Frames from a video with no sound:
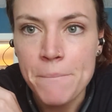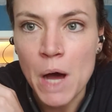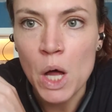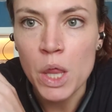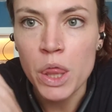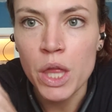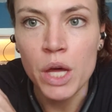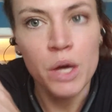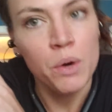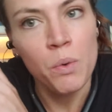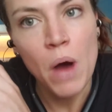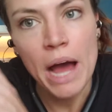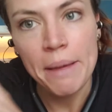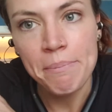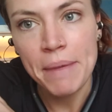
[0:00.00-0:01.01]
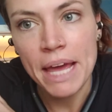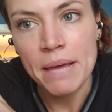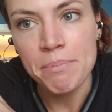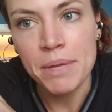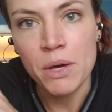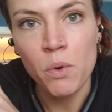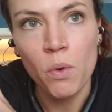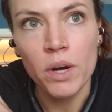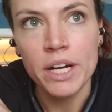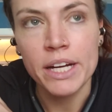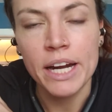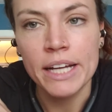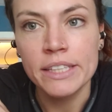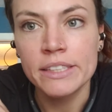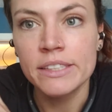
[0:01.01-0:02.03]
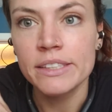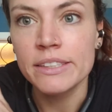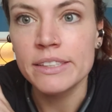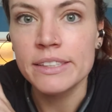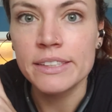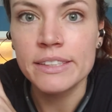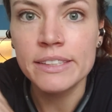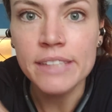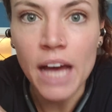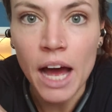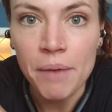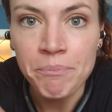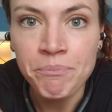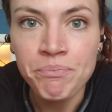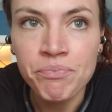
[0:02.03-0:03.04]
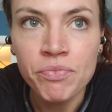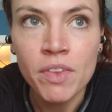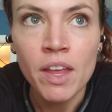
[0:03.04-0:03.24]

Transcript: although I may be organized to some,